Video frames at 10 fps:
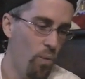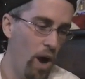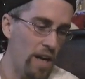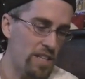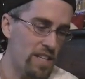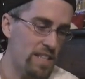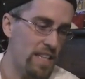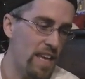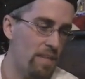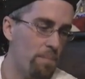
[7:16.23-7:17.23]

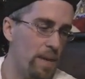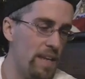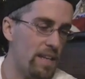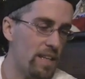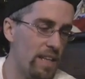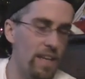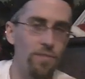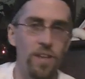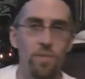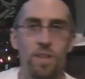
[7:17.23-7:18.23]
Washington beat
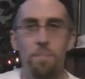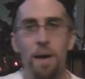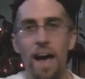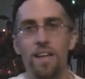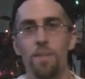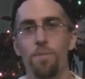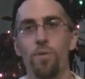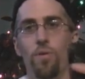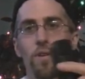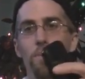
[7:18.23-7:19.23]
Cleveland with a backup
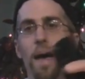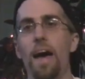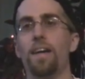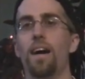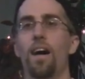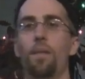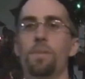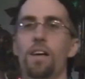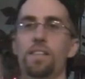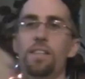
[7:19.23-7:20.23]
quarterback.
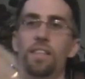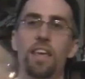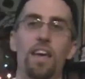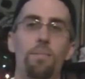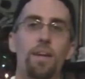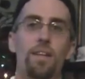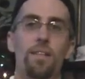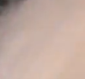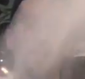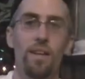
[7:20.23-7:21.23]
Cousins came in and...